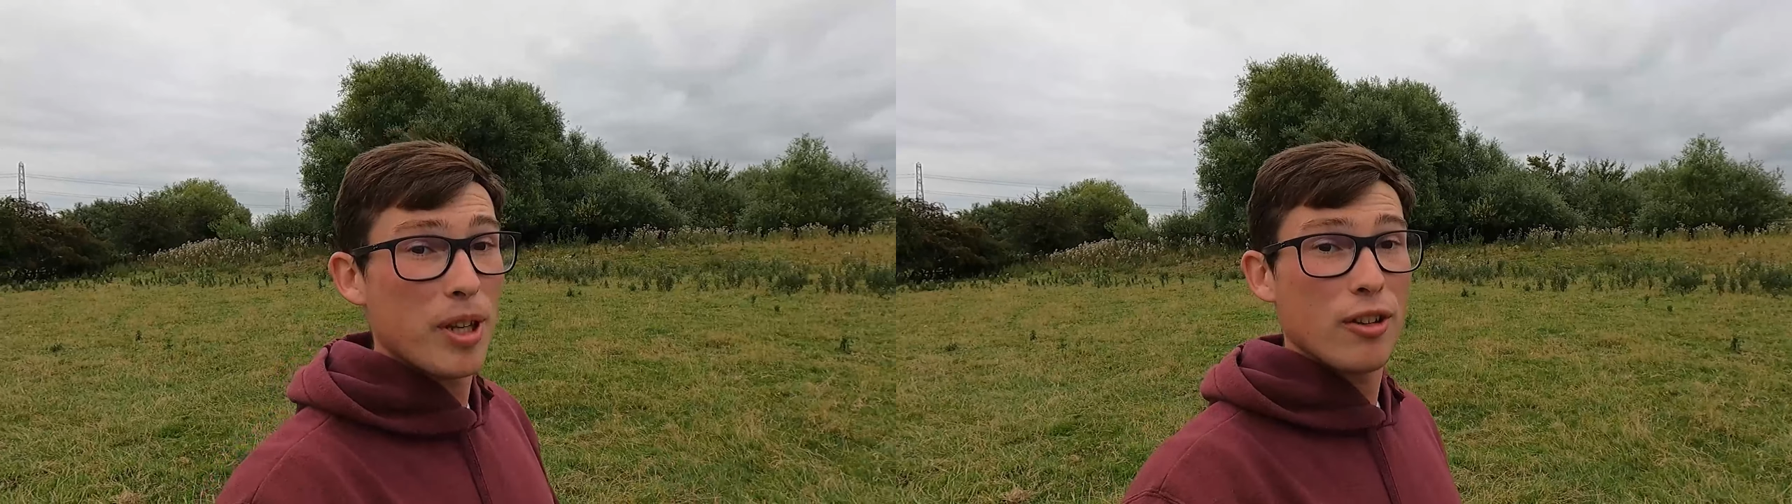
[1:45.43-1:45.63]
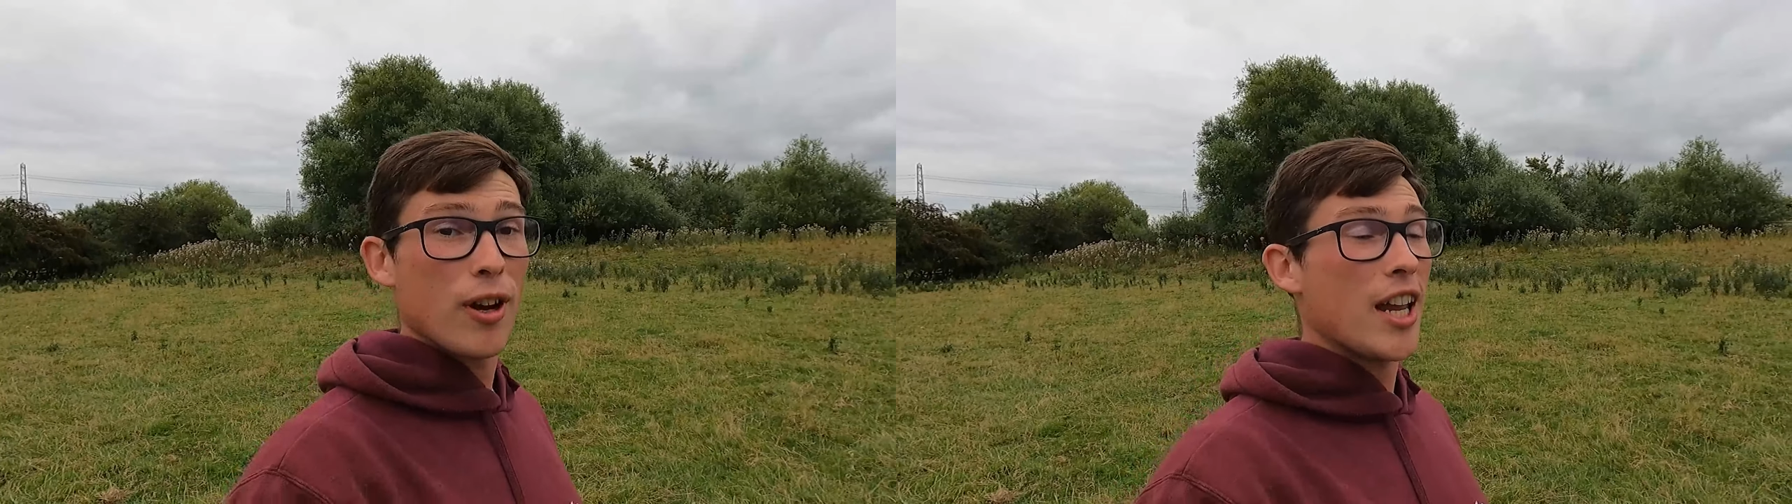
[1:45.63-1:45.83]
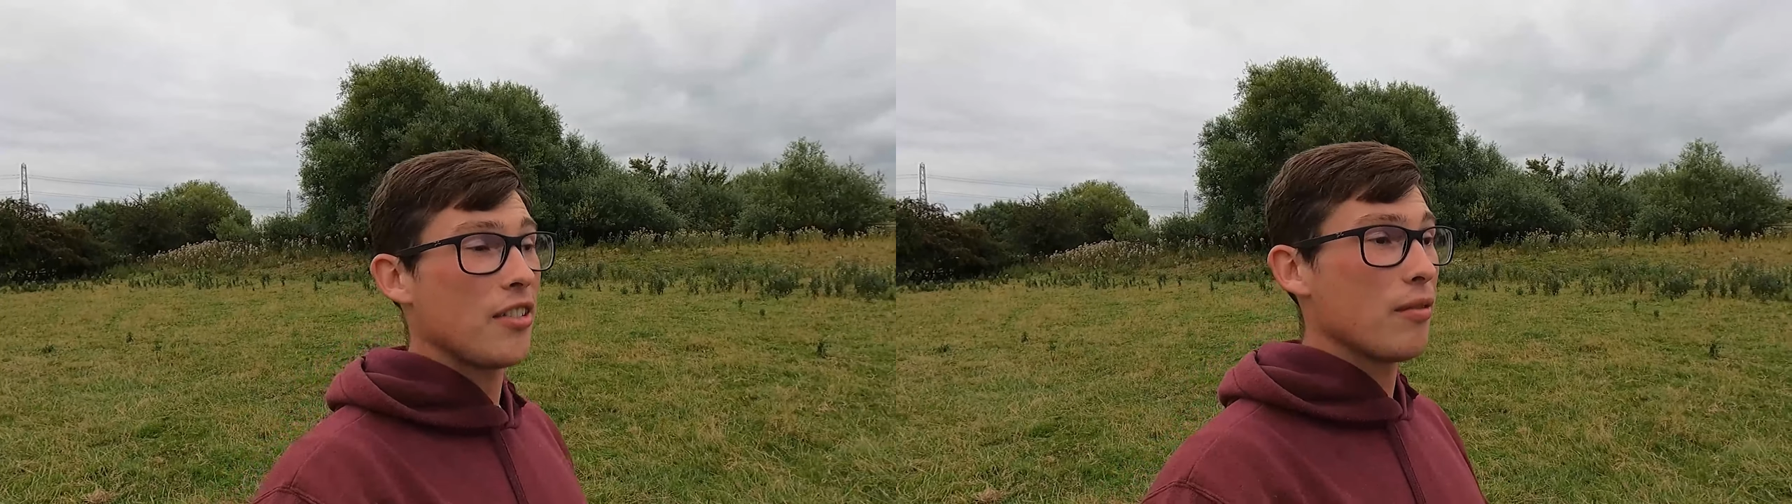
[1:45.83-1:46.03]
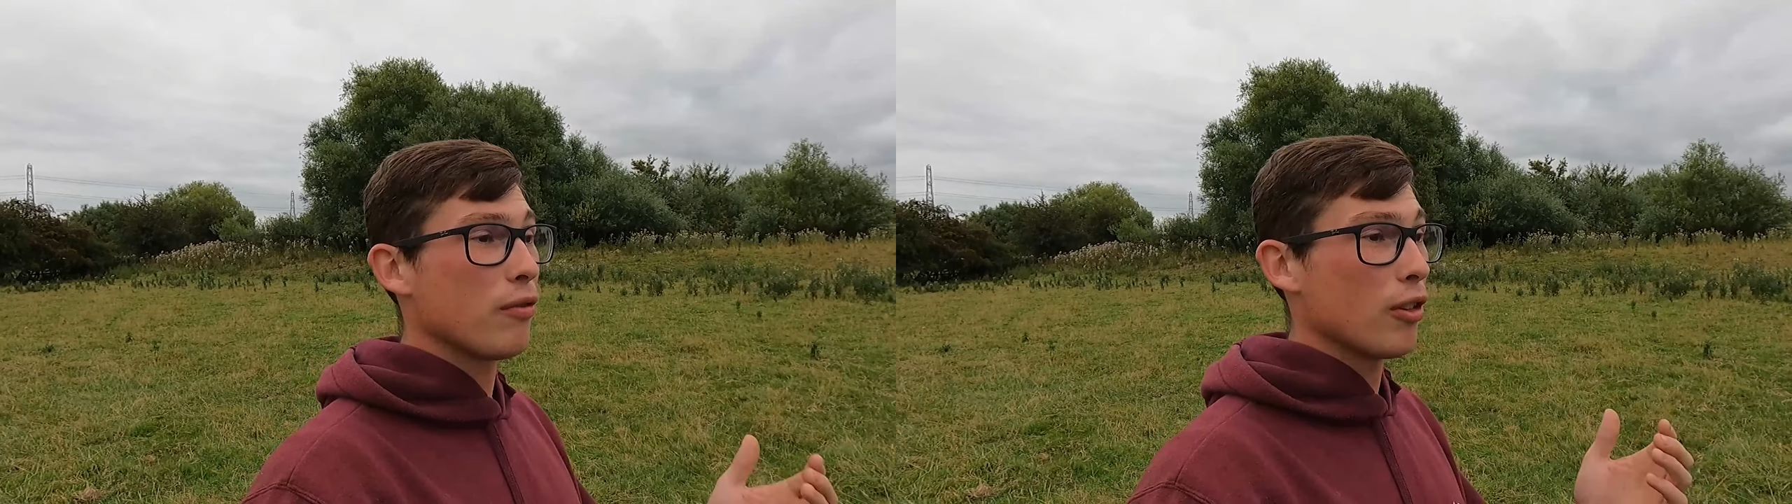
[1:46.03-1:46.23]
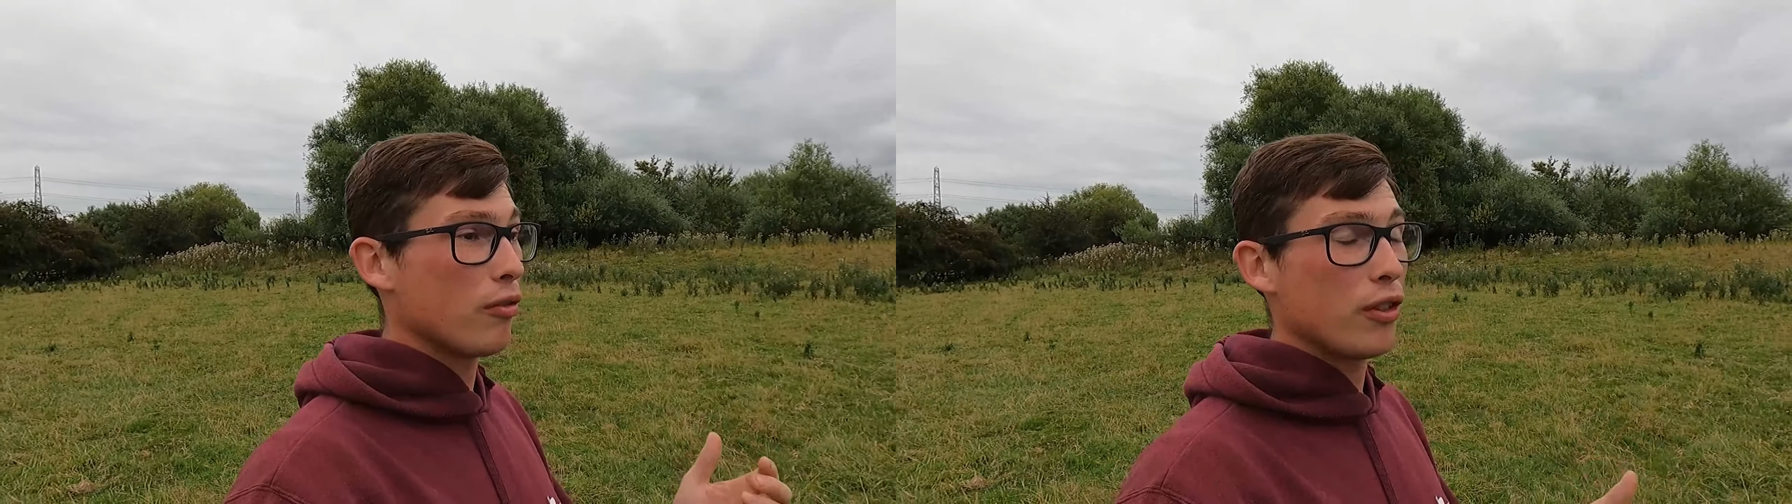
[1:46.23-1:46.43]
been grazing
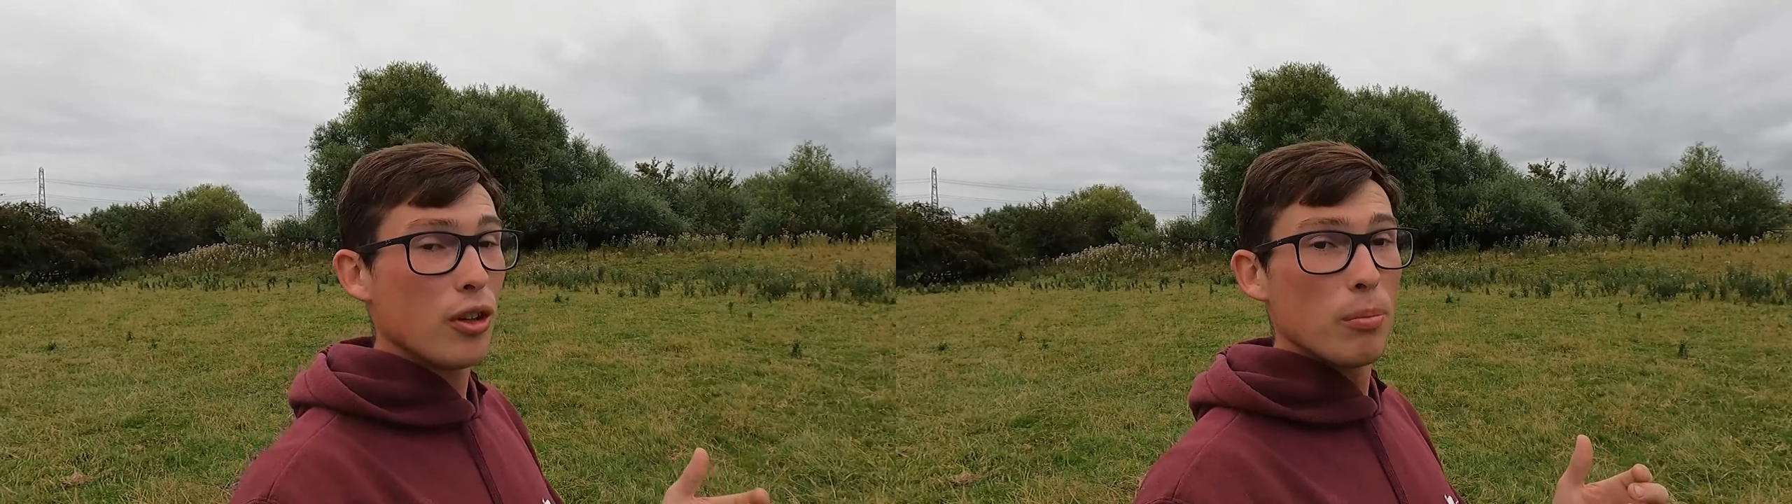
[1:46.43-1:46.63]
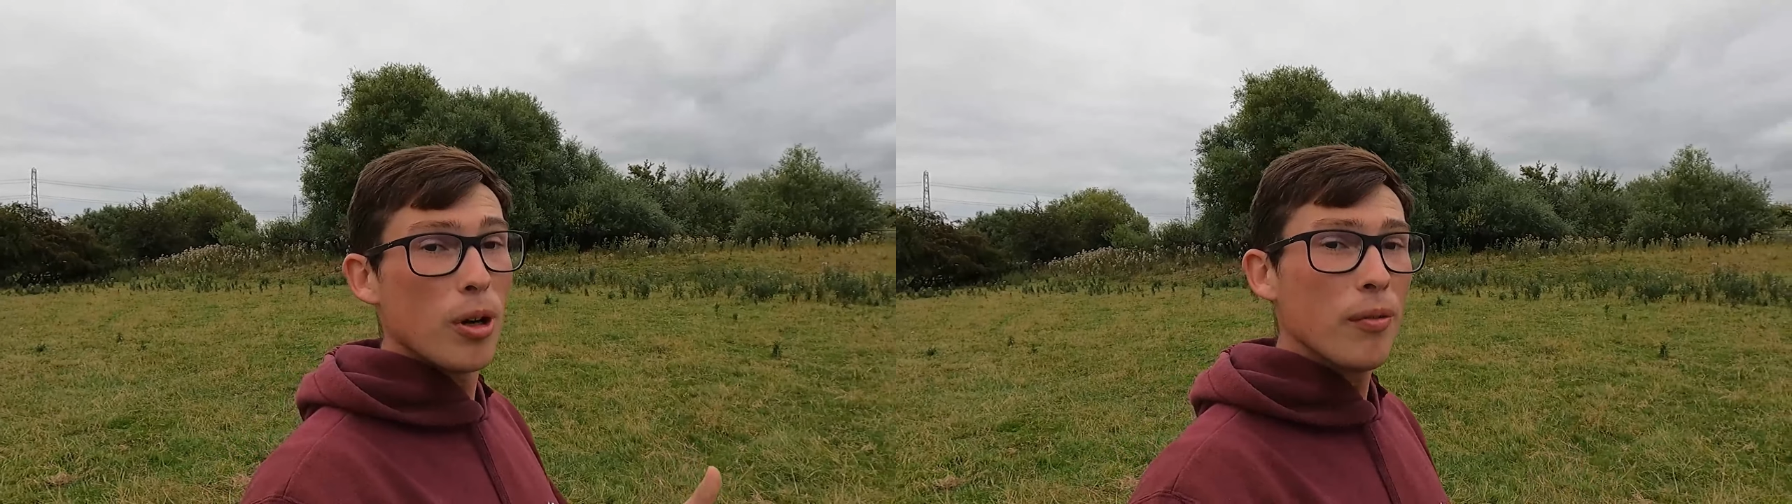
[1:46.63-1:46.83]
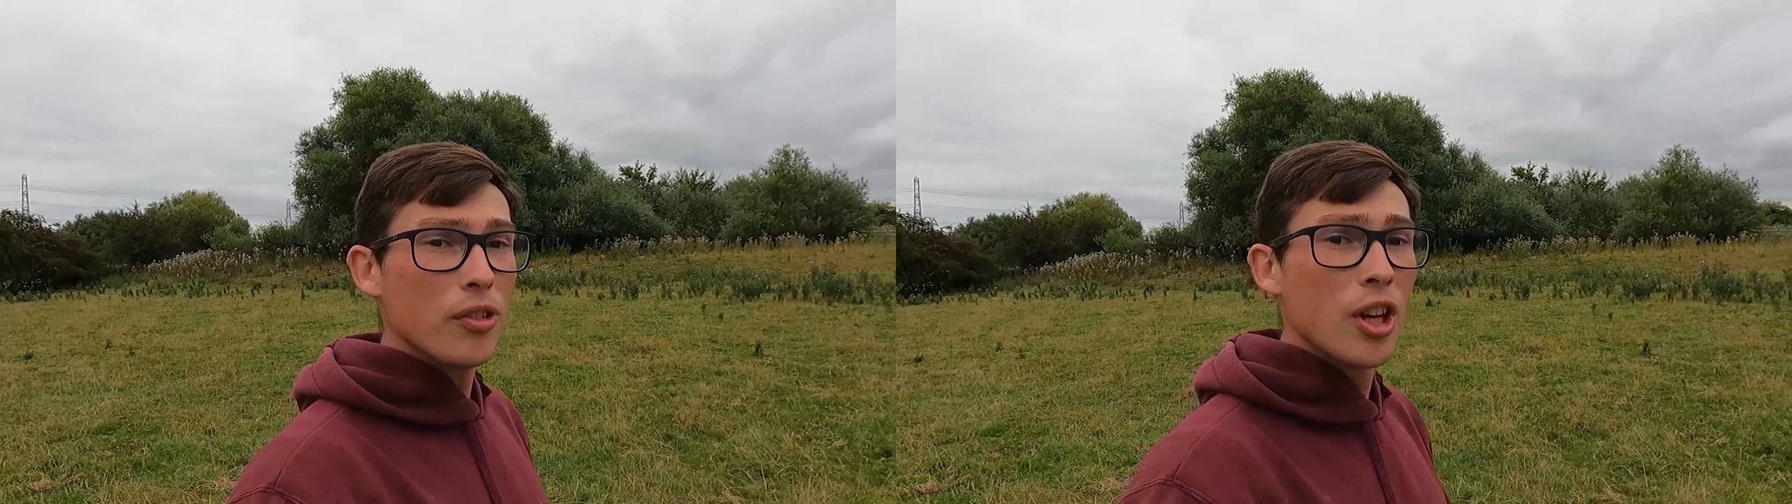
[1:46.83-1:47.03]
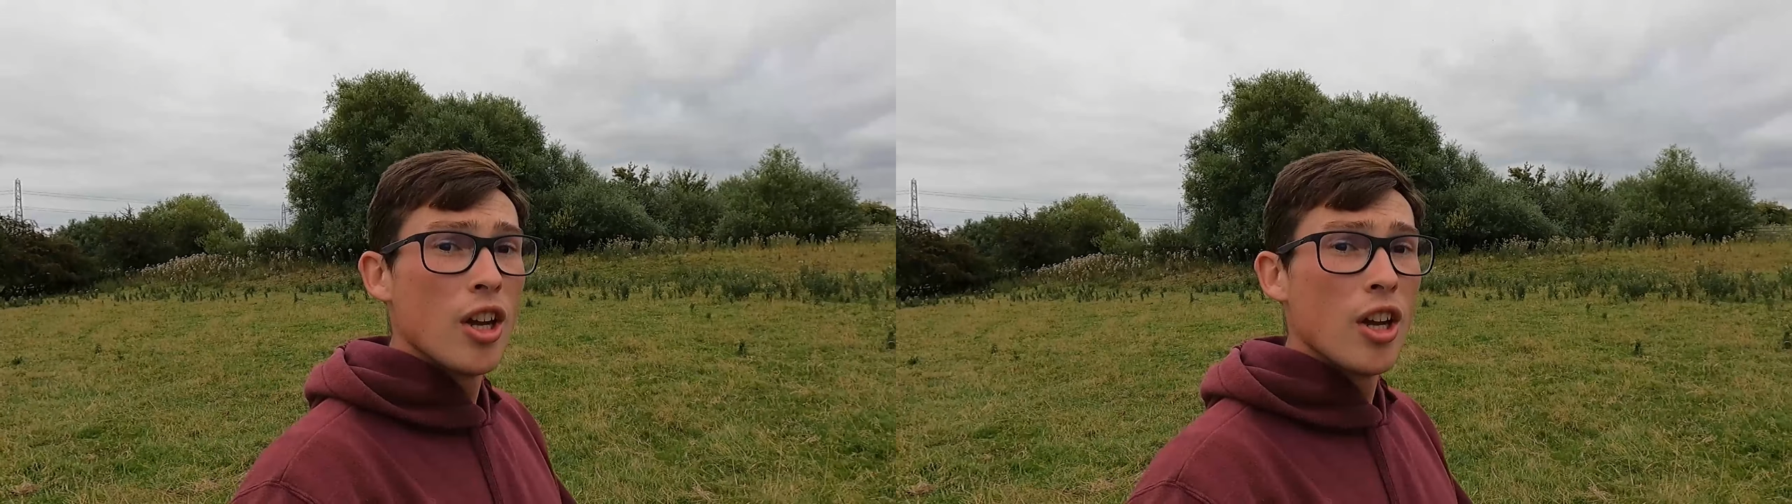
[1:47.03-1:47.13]
for a few months.